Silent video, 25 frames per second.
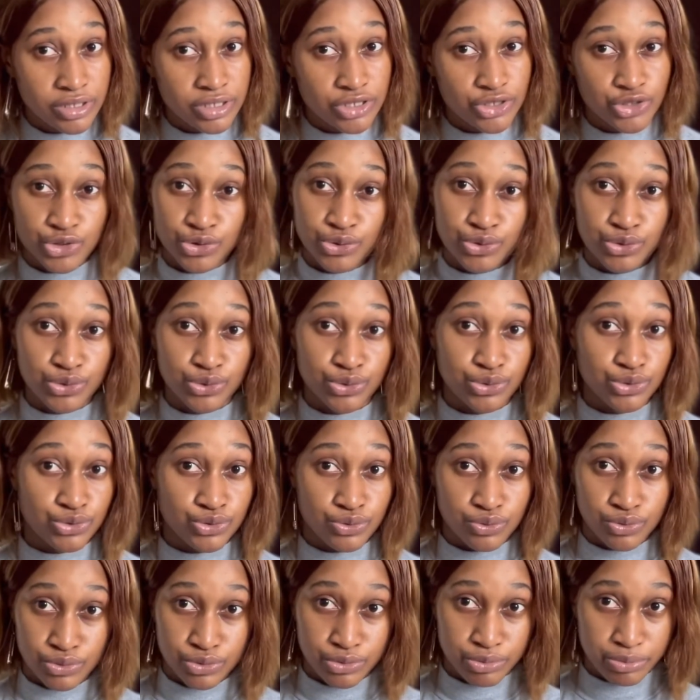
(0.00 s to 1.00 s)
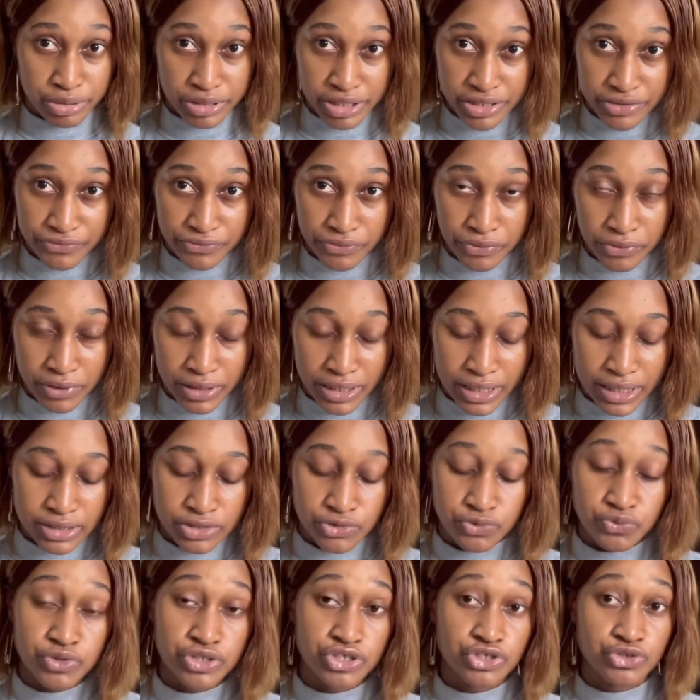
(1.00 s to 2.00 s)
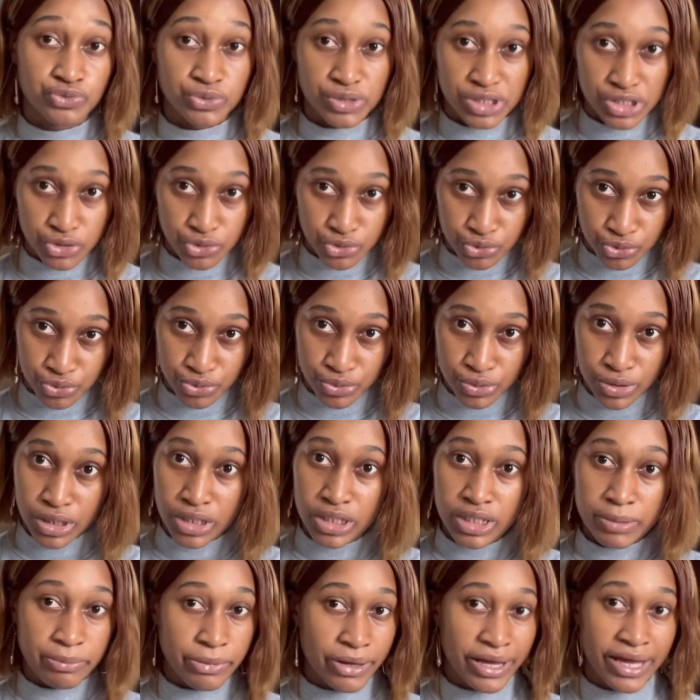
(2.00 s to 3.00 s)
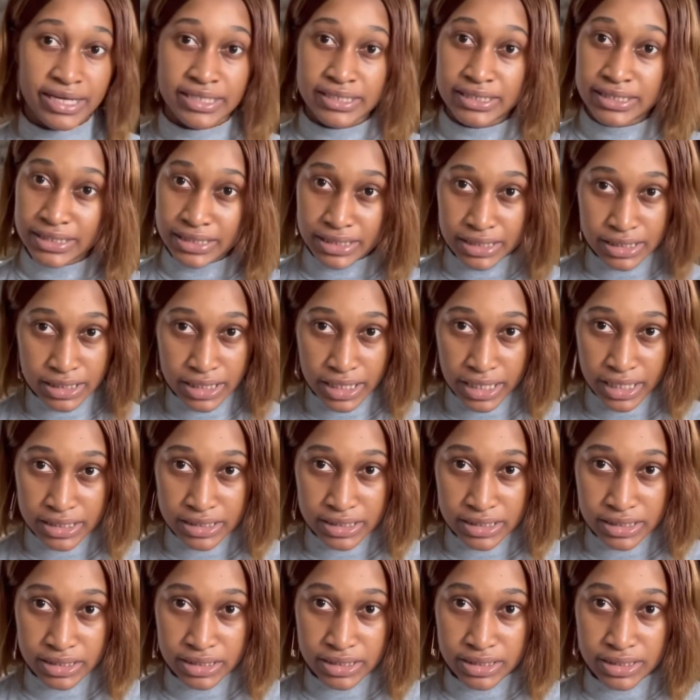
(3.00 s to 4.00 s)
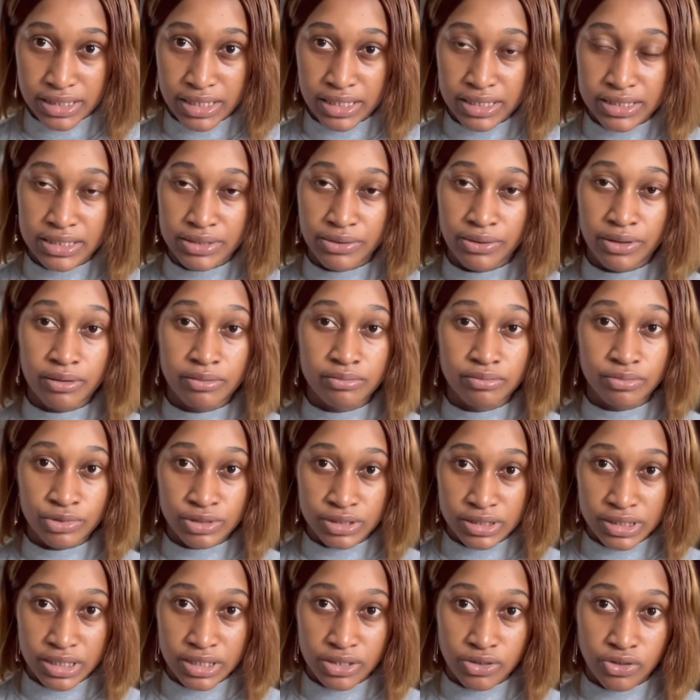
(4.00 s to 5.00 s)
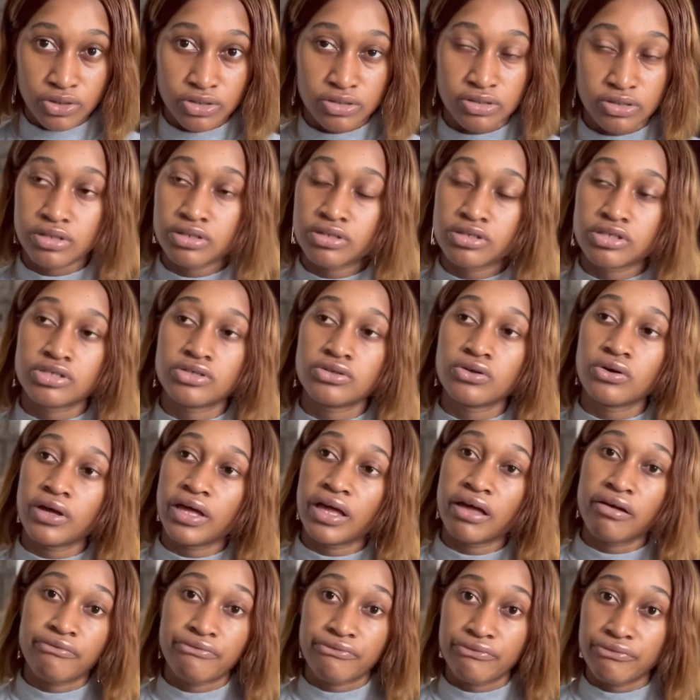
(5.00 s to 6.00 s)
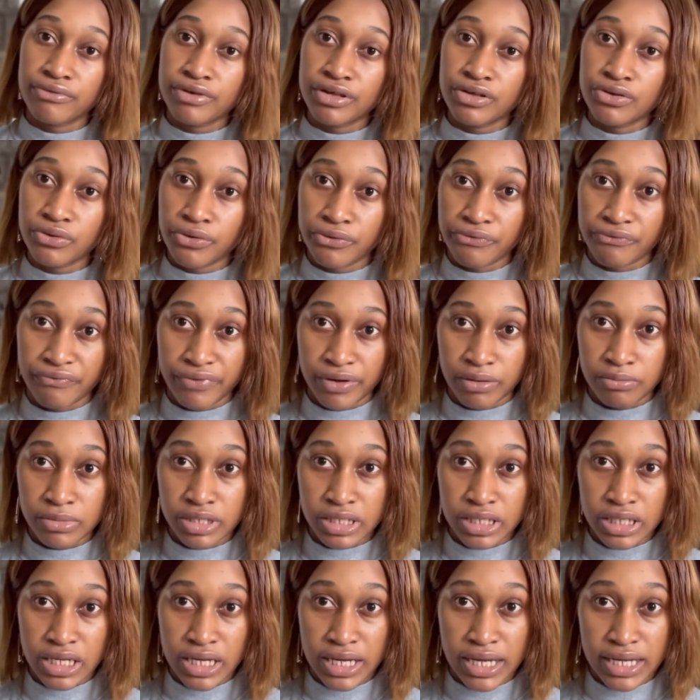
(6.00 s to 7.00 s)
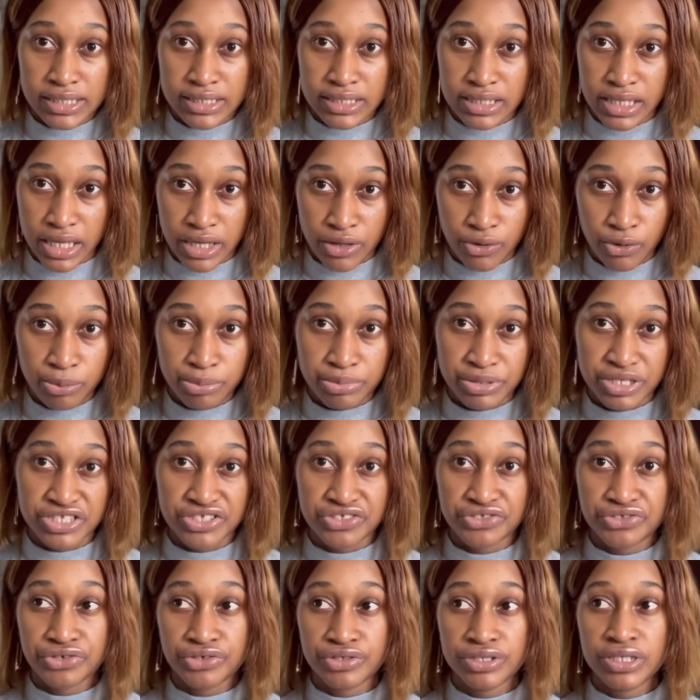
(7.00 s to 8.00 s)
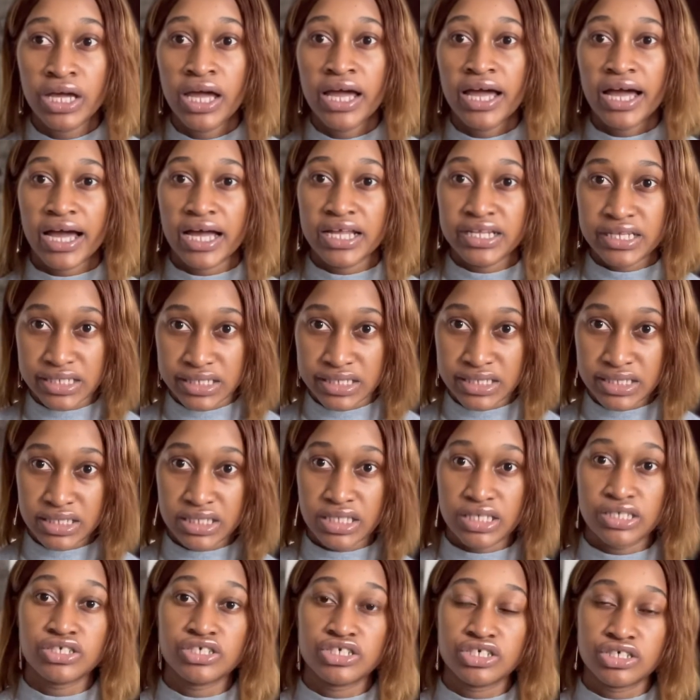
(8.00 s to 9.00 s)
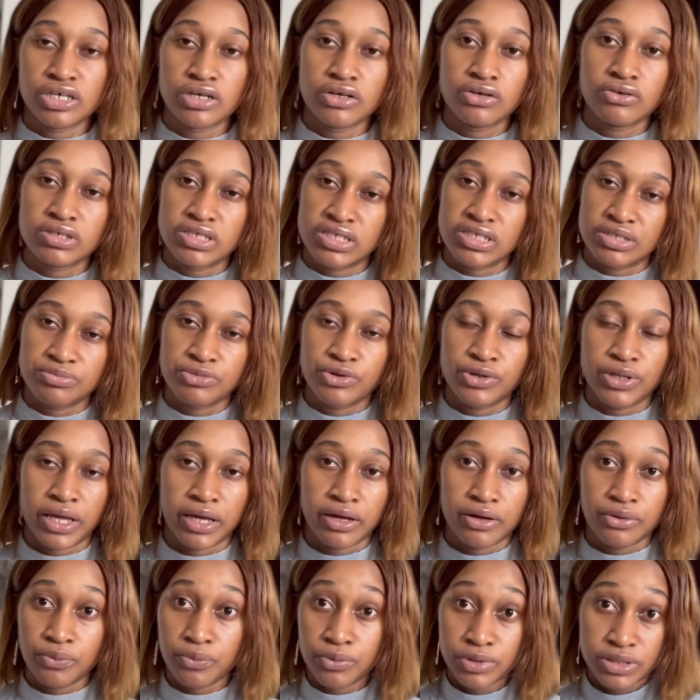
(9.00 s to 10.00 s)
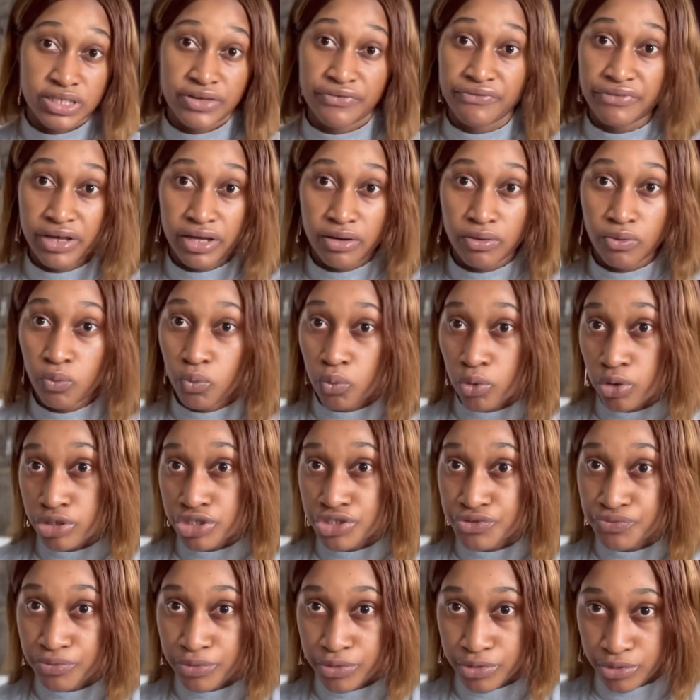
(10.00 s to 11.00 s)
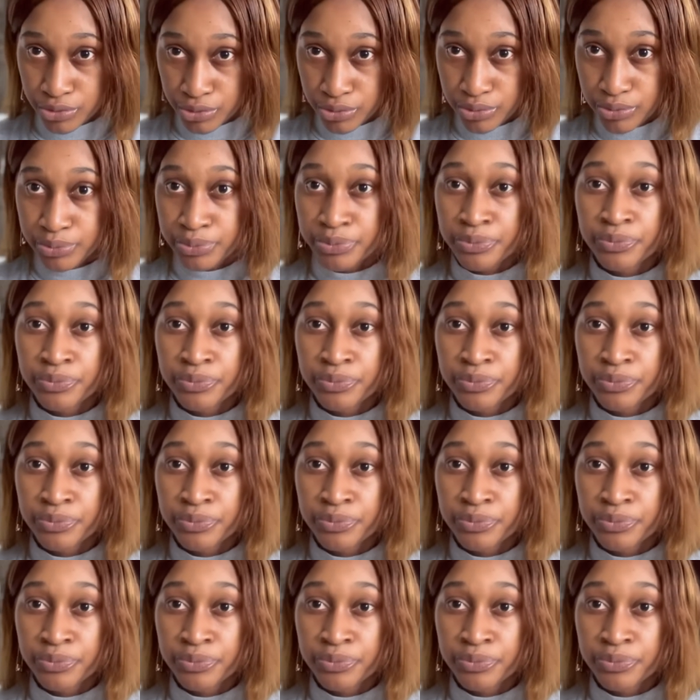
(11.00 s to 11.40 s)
So you would pay for that, which we do, but I didn't add it as our monthly cost because not every young family has help. It's not an essential. It's more like whatever works for you.